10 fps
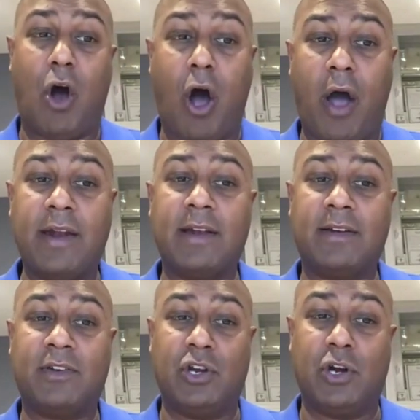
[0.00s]
on
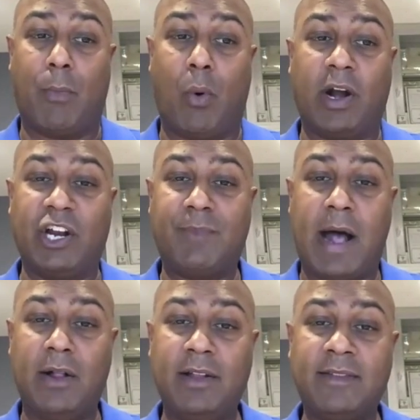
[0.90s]
to your mortgage
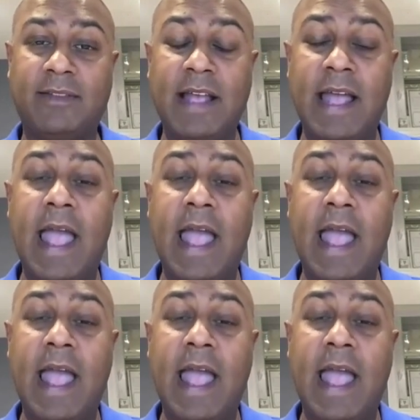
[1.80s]
balance,